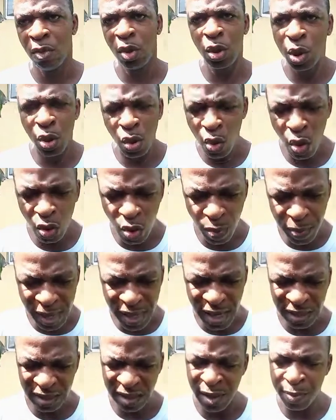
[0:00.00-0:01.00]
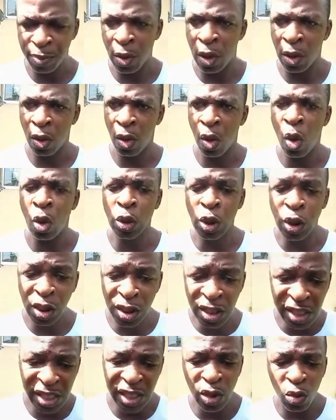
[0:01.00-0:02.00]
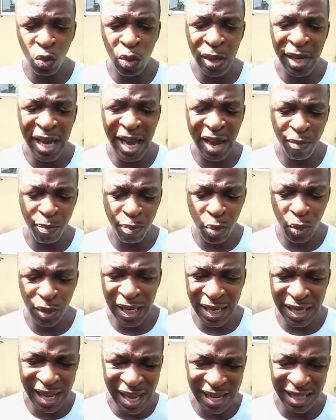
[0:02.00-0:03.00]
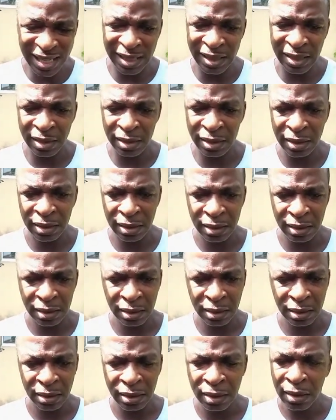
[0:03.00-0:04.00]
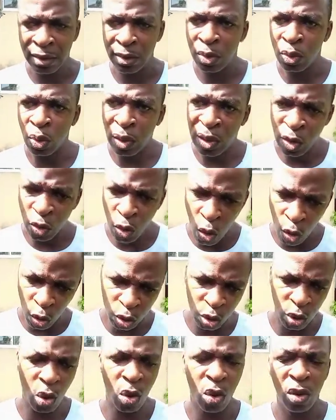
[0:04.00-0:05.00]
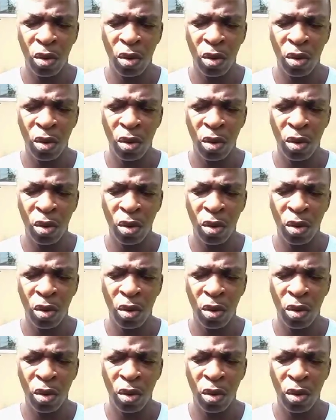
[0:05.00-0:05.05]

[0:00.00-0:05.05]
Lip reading: We shouldn't go to bed and sleep well until we have put an end to this culture.